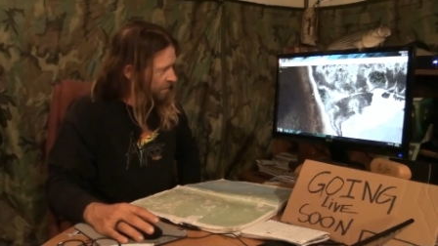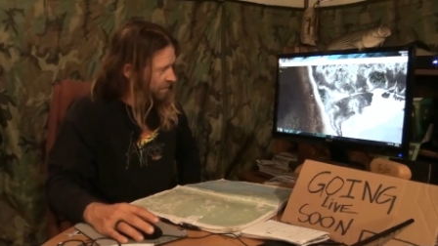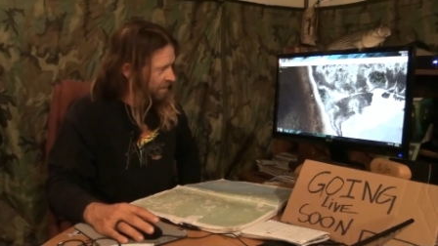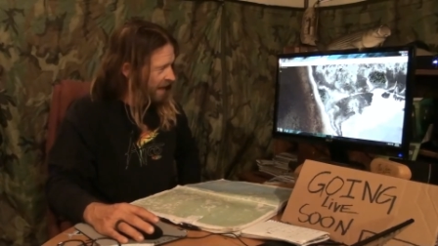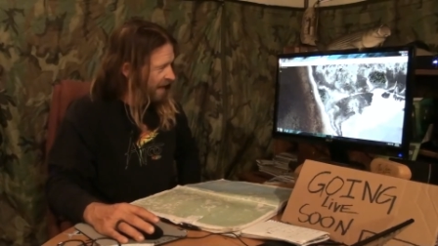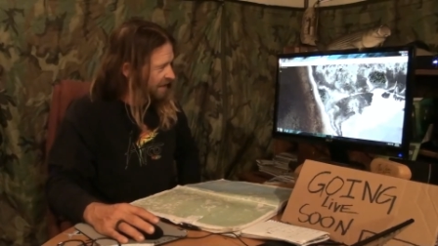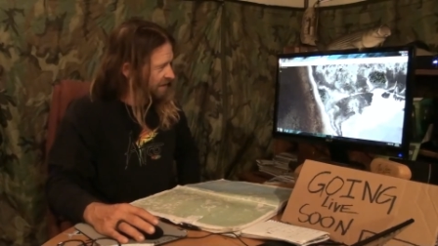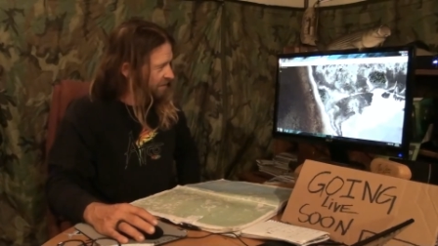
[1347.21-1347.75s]

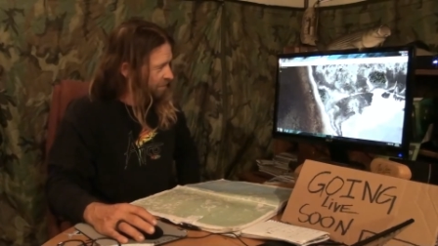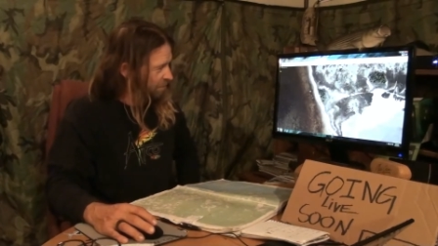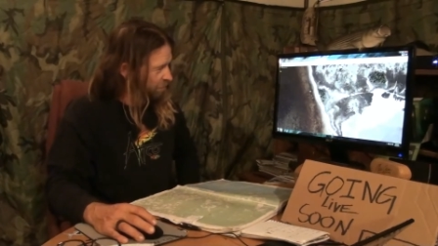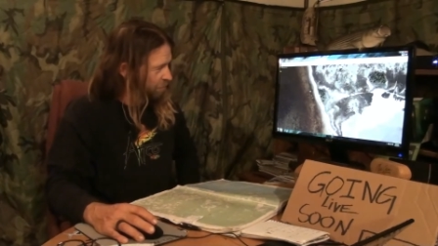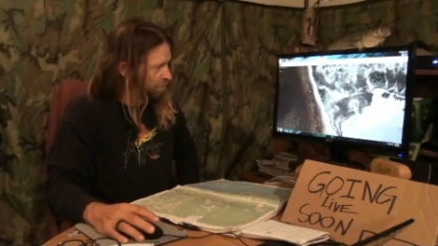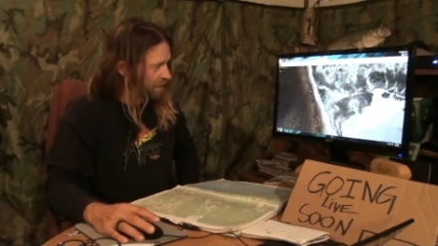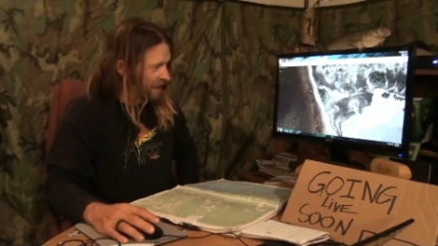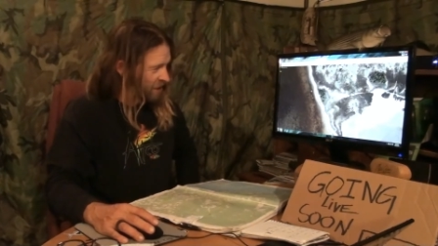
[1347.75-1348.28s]
Nice
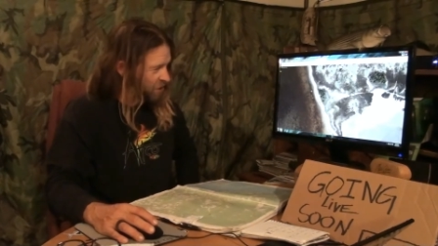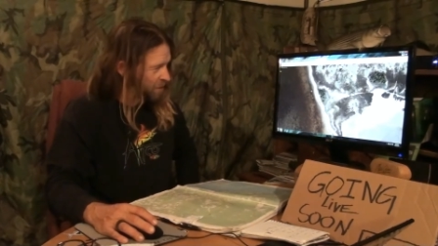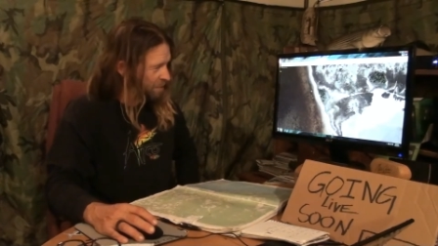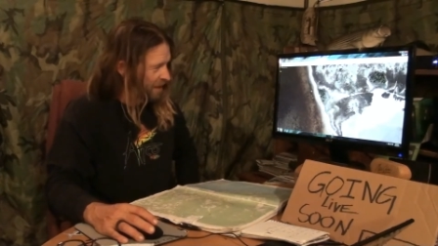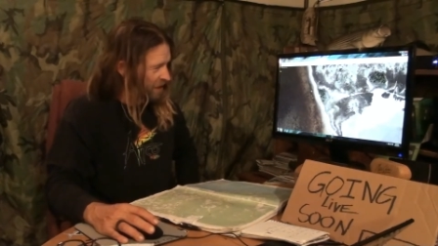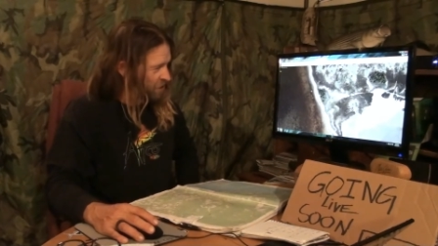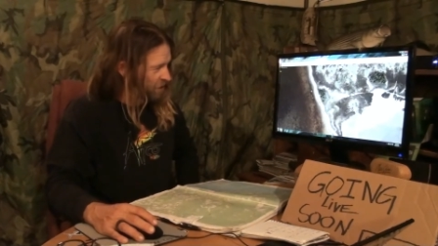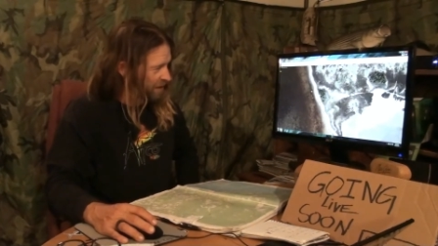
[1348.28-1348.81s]

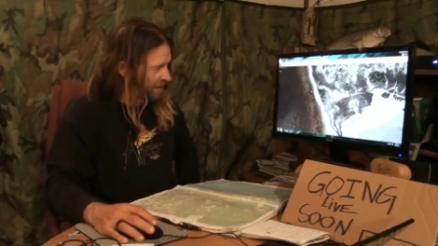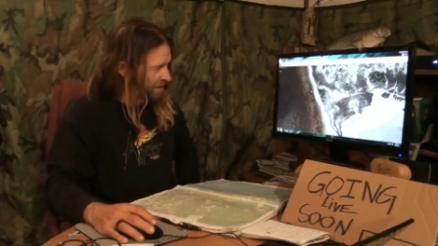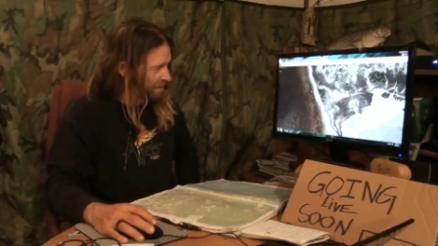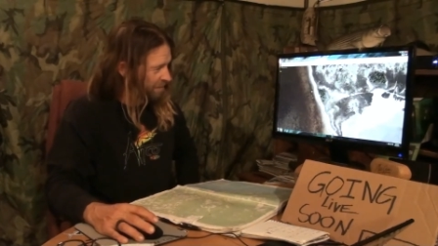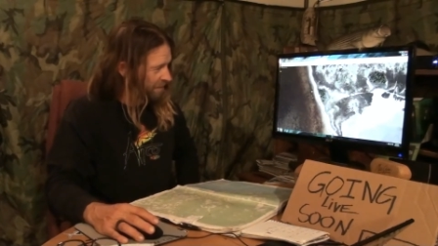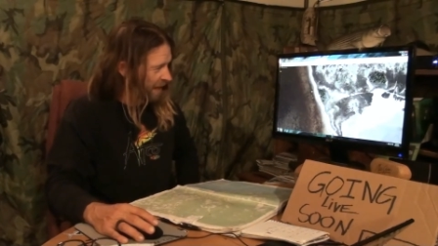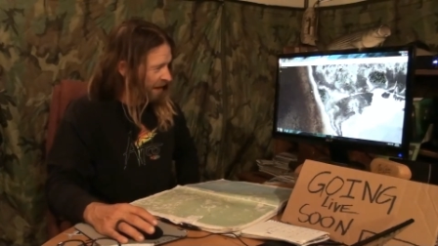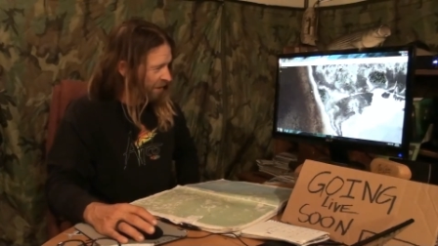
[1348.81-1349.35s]

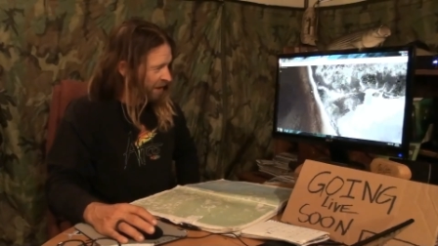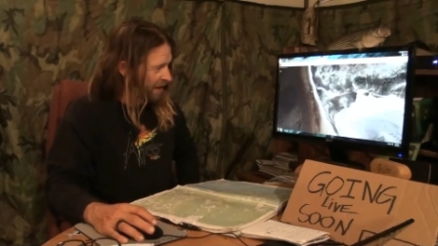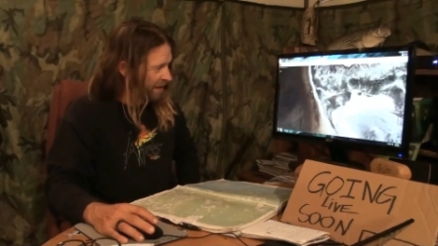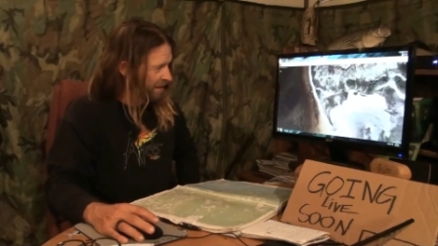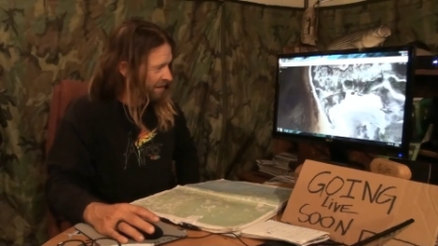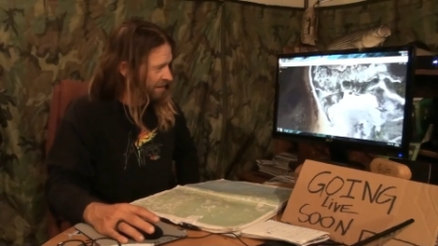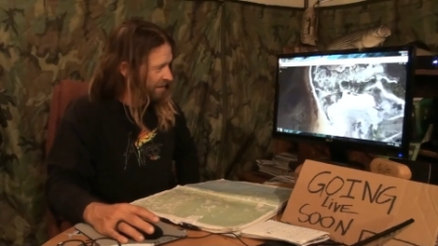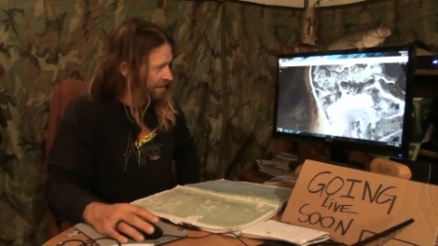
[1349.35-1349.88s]
beachy
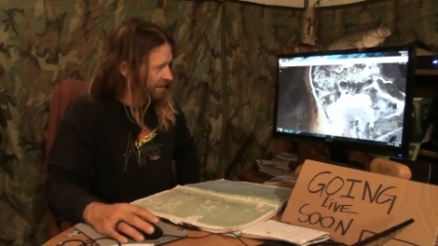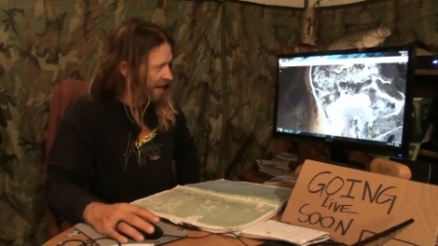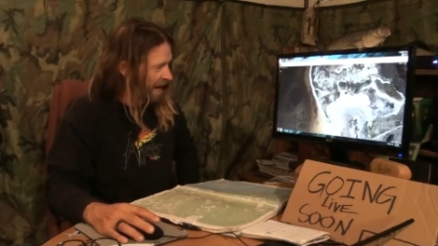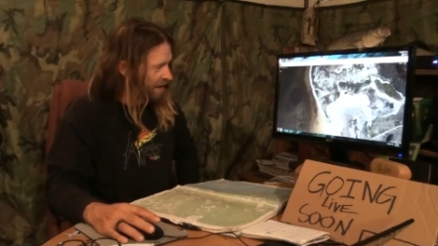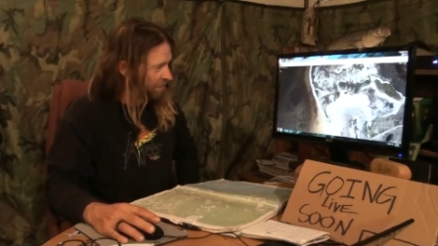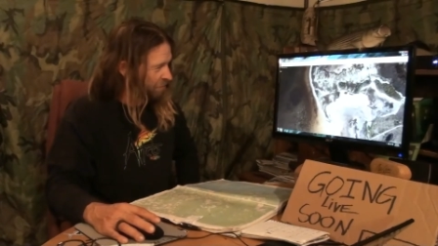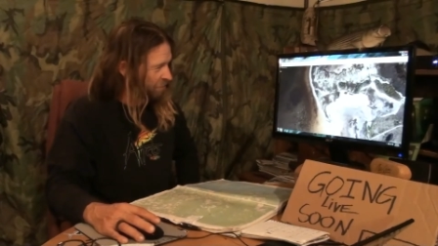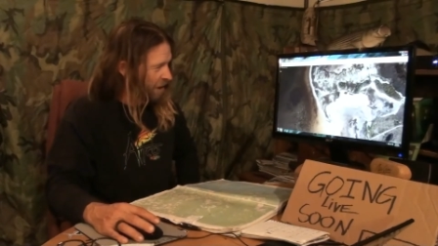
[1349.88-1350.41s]
area,
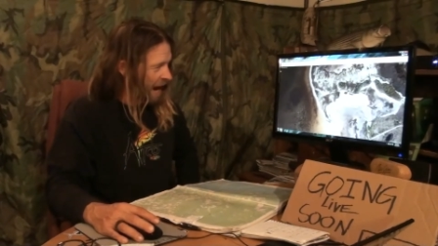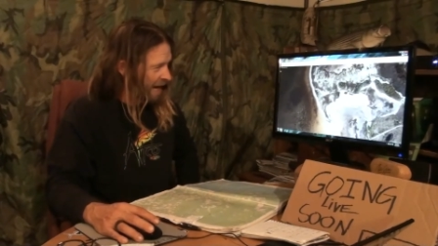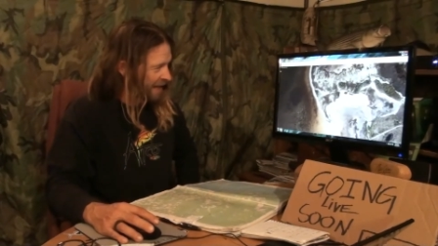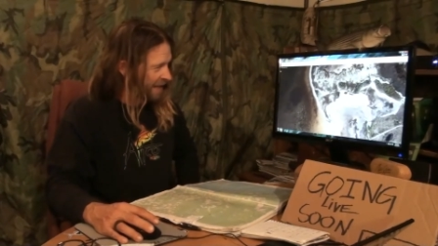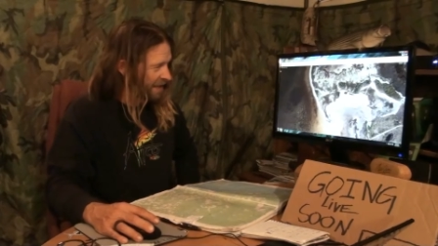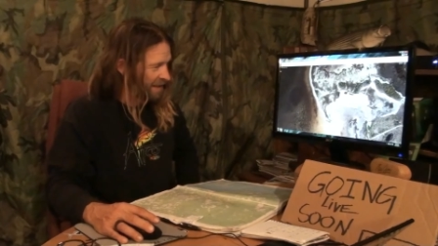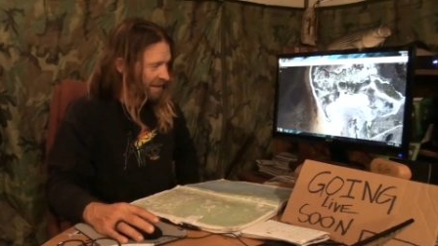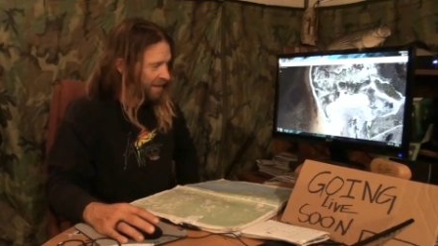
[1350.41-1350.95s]
not
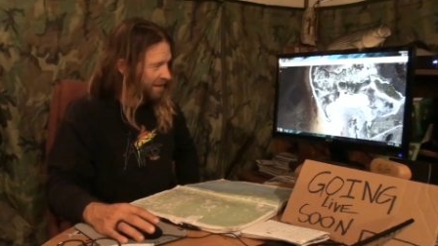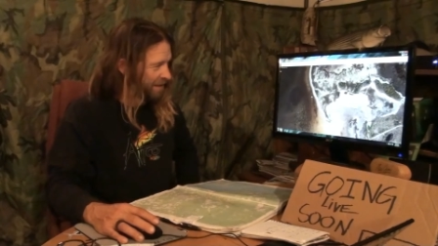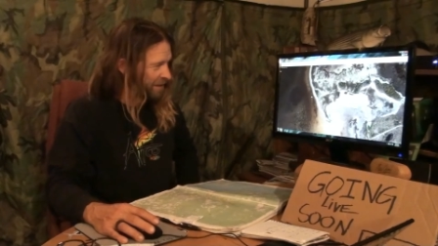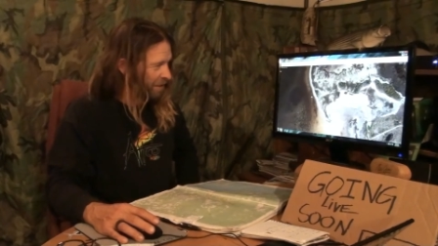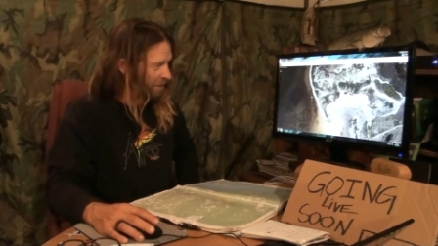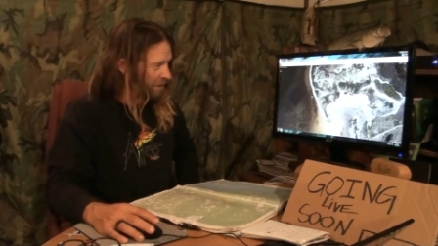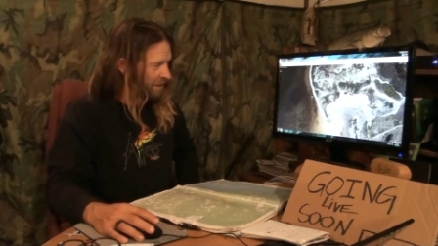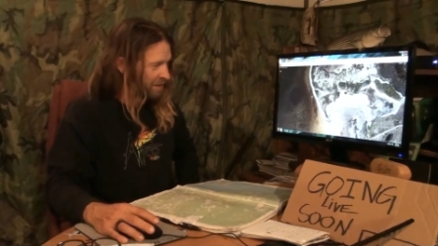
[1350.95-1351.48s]
rocky.
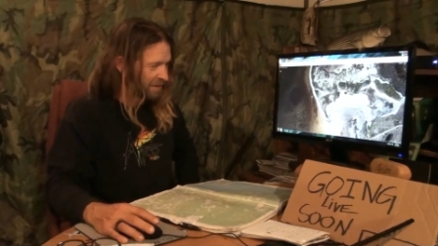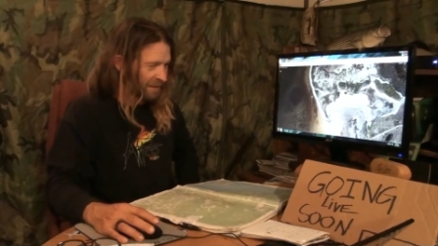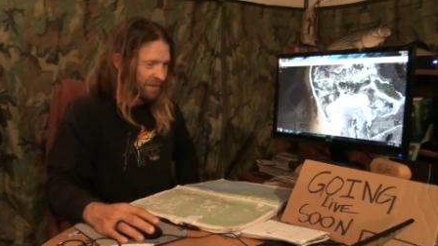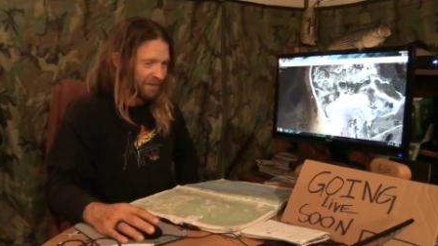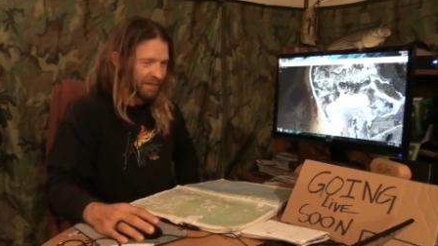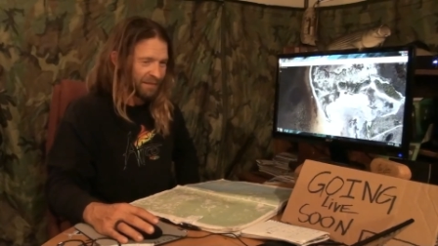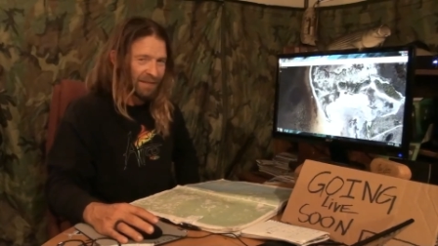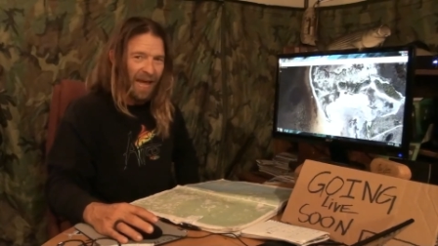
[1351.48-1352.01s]

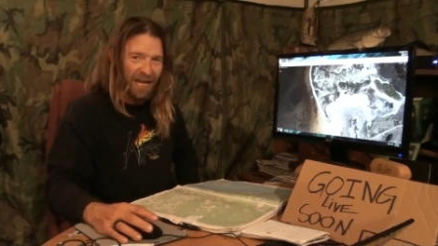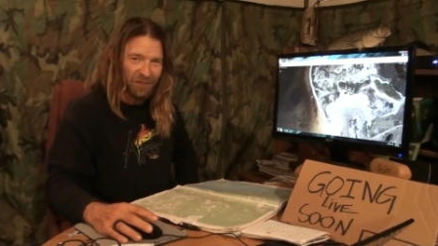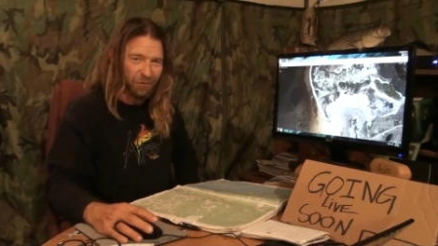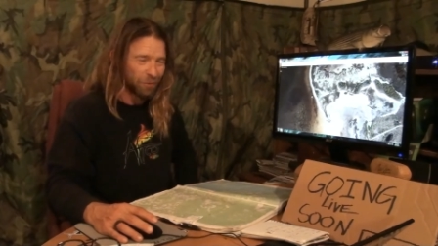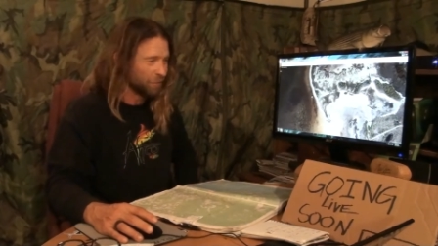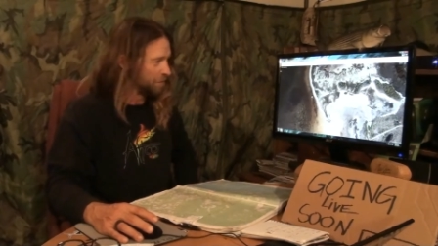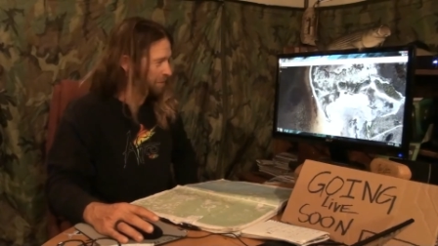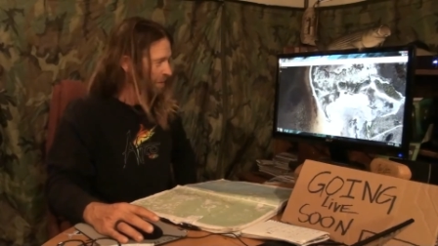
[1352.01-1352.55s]
It's a
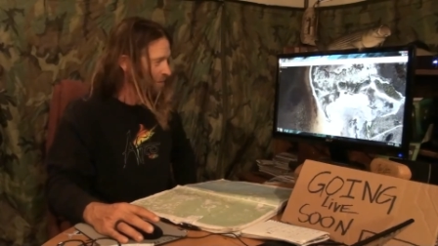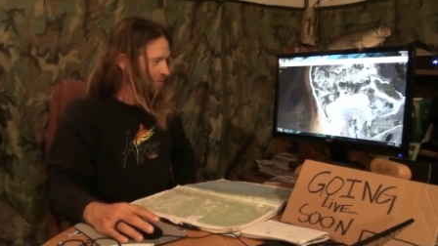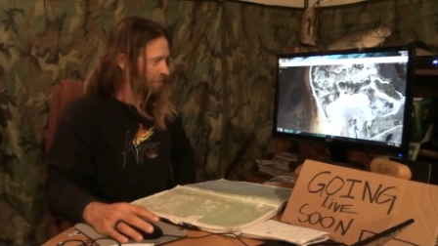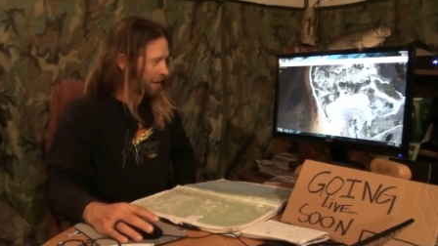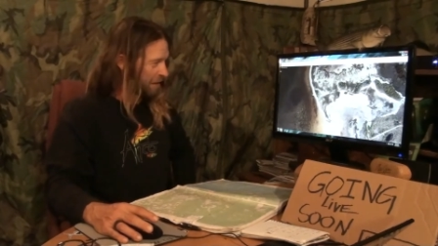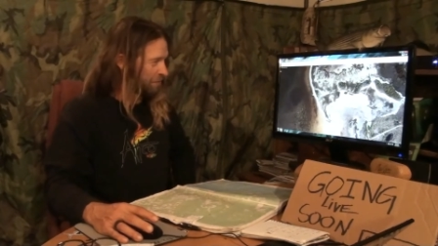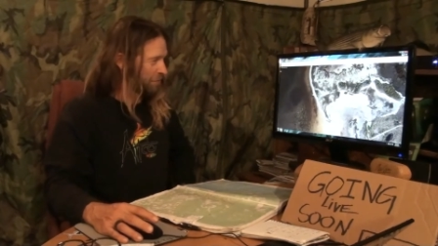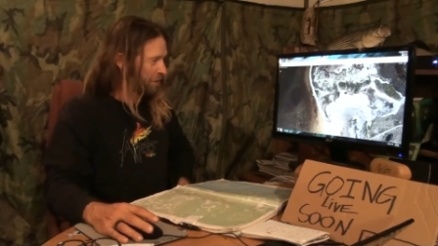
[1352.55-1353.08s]
natural,
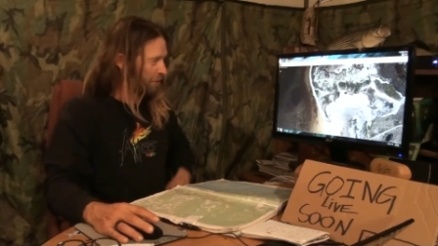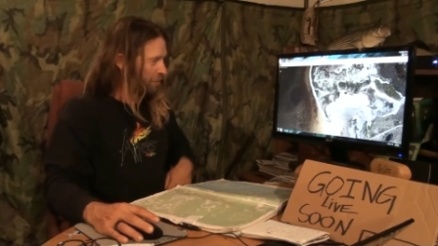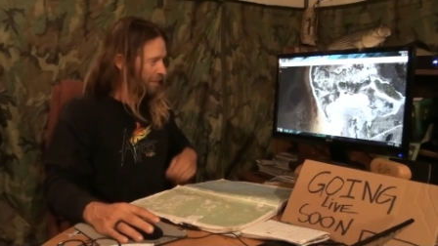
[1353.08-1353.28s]
real